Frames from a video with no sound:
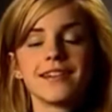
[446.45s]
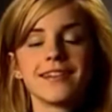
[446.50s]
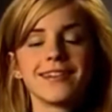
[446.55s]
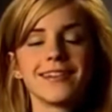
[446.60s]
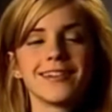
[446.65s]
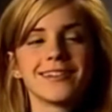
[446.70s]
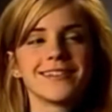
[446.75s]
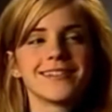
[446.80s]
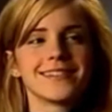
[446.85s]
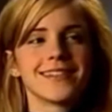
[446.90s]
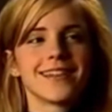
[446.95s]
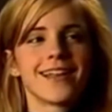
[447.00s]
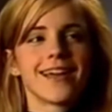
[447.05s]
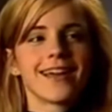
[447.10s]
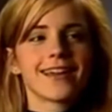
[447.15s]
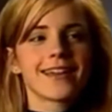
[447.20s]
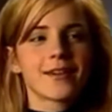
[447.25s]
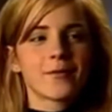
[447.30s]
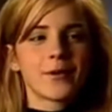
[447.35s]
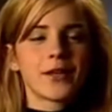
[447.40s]
He needs to,
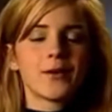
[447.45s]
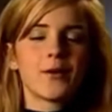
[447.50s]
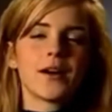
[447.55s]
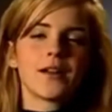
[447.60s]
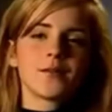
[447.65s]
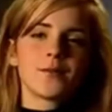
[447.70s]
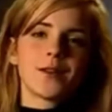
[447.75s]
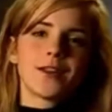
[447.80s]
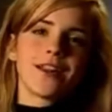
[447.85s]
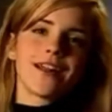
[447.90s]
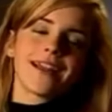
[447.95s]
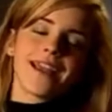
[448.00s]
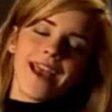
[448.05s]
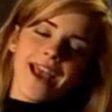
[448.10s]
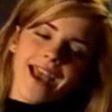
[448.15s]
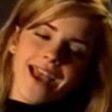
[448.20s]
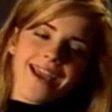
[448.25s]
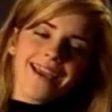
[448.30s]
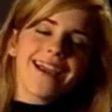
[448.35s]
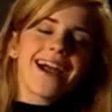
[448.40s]
like, when you're like,
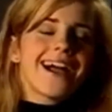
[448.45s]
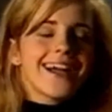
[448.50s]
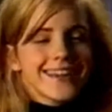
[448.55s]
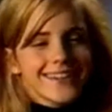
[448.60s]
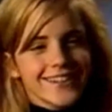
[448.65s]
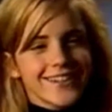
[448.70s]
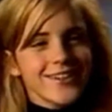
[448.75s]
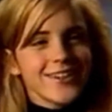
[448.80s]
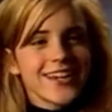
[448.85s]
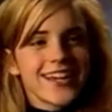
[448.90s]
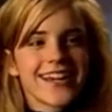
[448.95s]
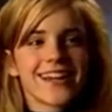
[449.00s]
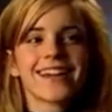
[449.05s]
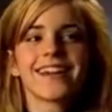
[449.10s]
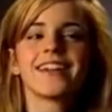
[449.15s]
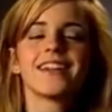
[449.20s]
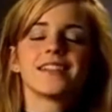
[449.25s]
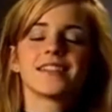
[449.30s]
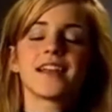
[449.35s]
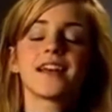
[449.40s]
hey, how you
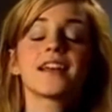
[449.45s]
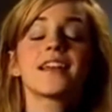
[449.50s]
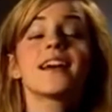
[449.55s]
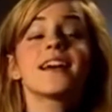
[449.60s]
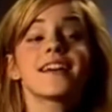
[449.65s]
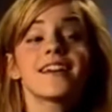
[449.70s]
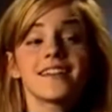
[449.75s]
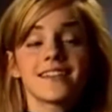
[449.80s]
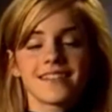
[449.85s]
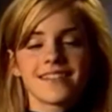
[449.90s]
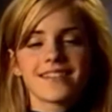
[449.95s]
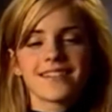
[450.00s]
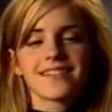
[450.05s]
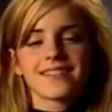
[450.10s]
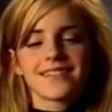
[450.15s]
doing? He's like, yeah, good.